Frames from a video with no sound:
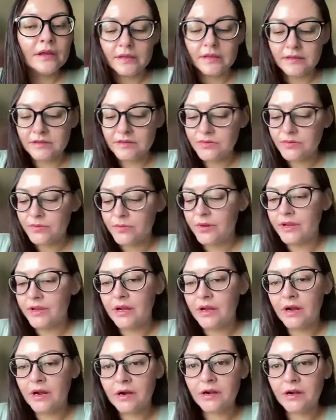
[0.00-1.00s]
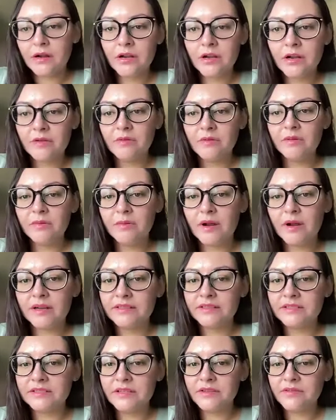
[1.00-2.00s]
And we are going to be
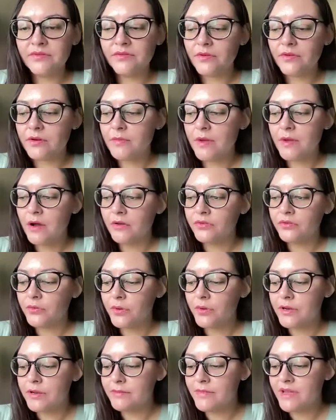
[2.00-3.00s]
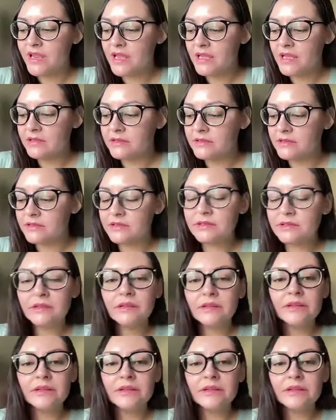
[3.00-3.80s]
practicing for about 20 minutes.